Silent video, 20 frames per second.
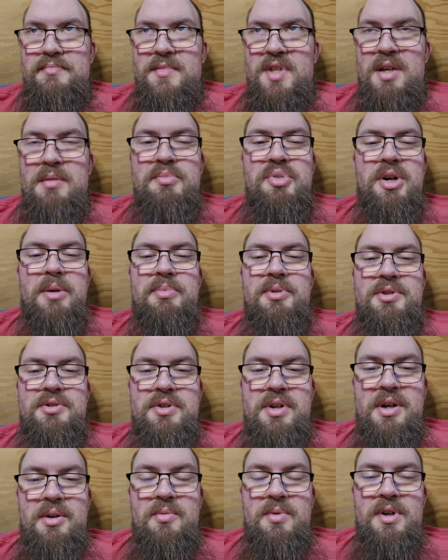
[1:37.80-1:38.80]
improper
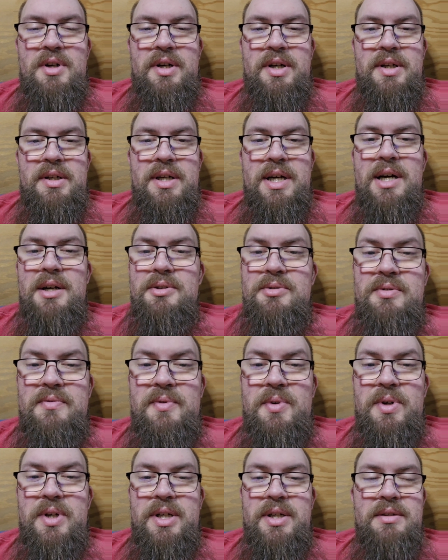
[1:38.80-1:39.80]
trigger work and how to
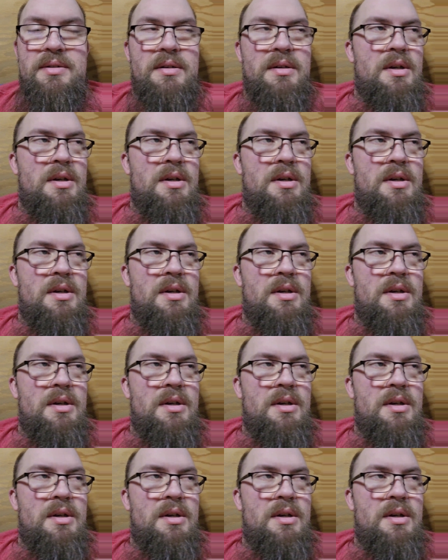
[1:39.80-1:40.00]
avoid it,